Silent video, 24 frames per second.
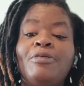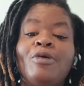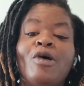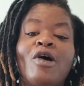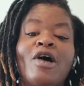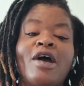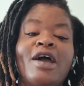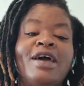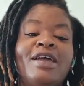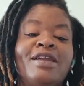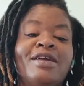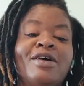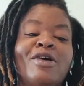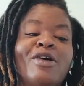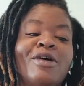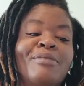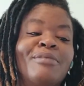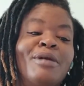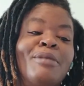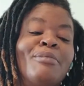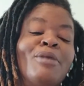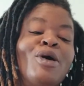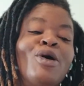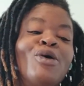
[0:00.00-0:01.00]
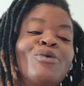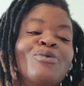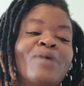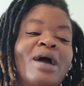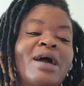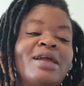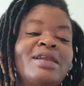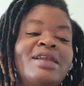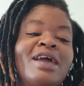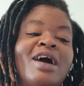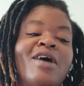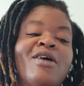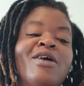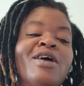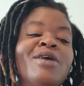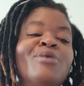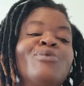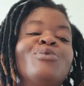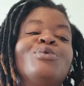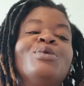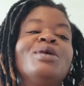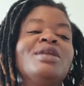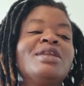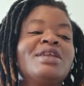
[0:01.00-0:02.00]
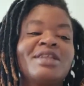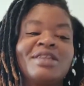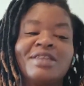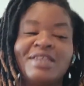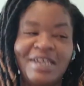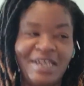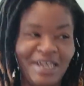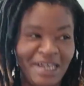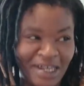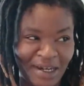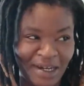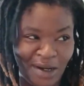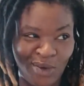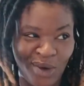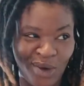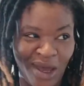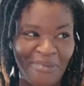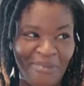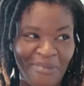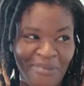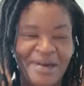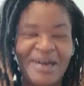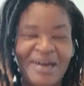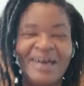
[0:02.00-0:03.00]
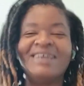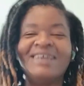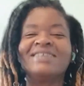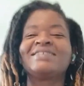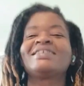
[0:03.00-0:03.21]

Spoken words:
are in hermit mode right now unwillingly anyway, because